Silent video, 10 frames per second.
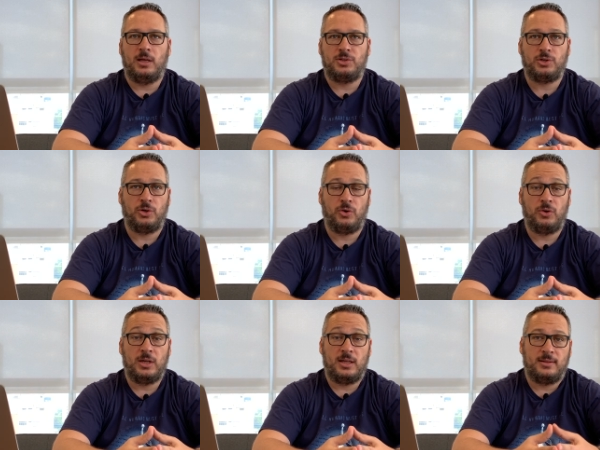
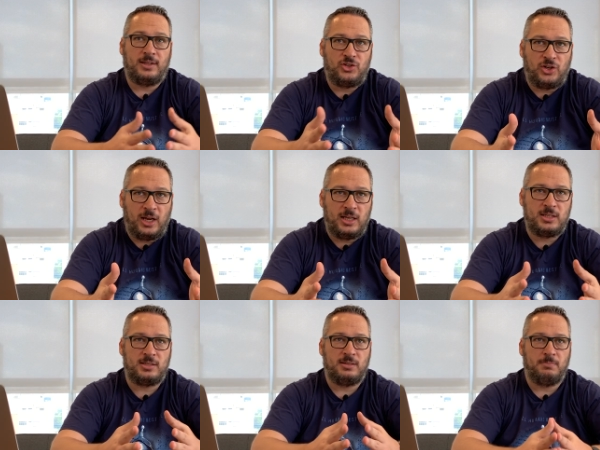So the
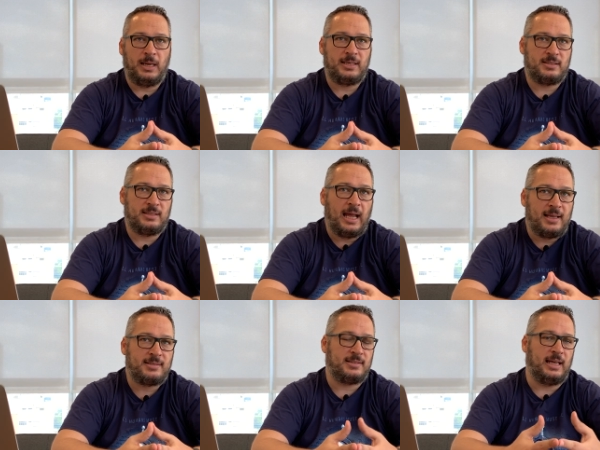chase makes
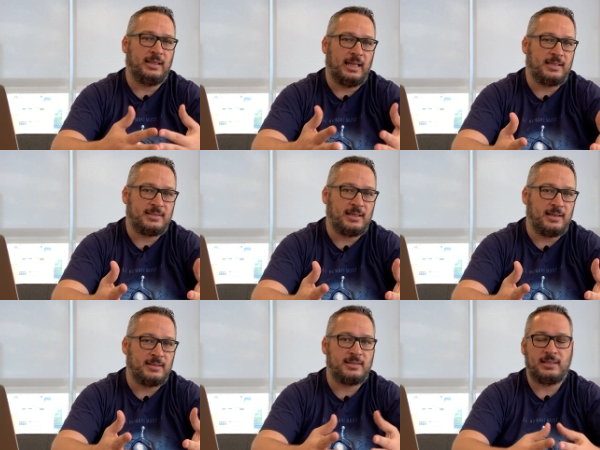less and less
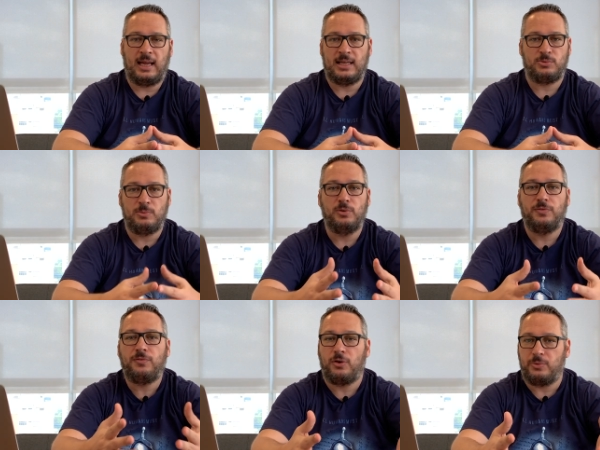sense as we move
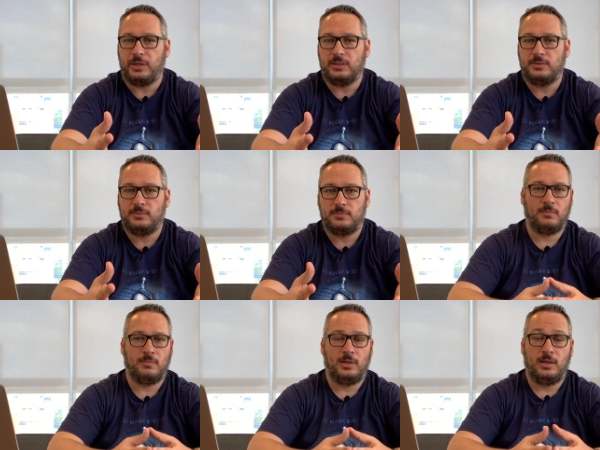forward.
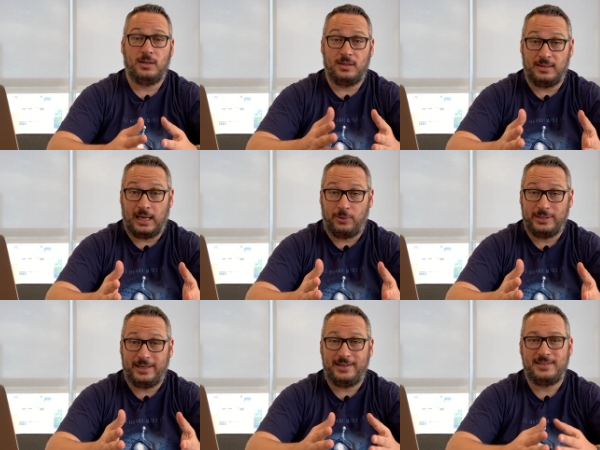
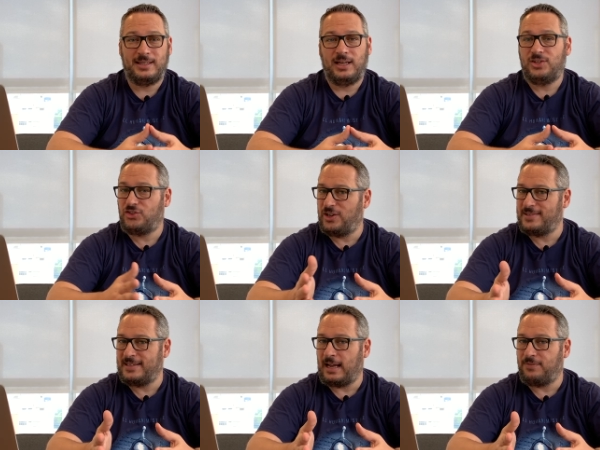Nowadays,
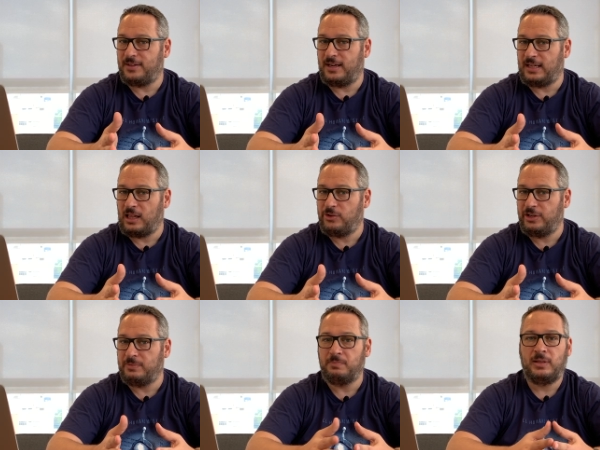chasing after an
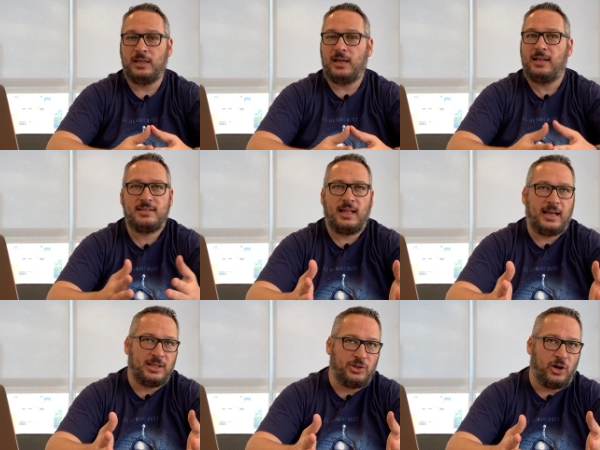algorithm, it's
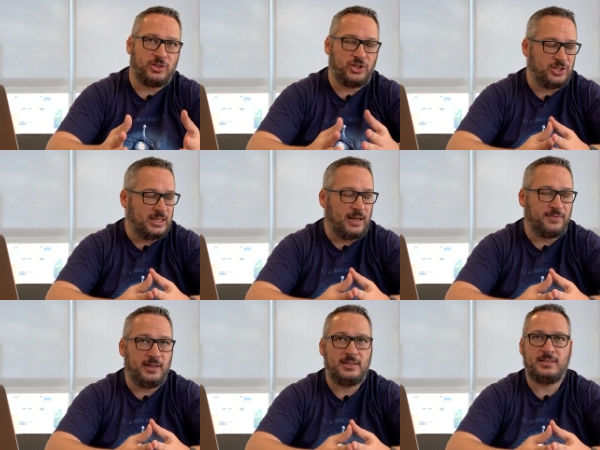like a dog chasing
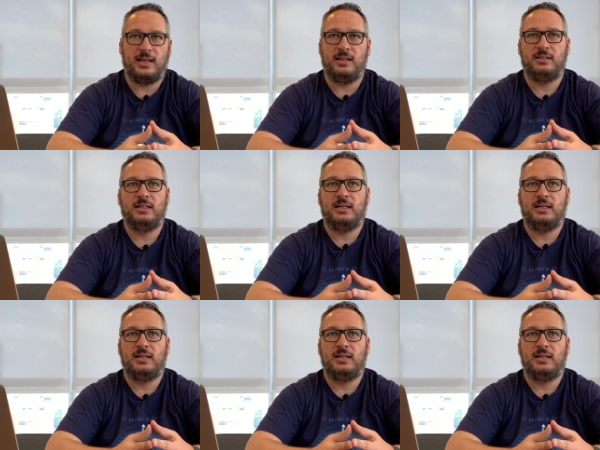after its tail.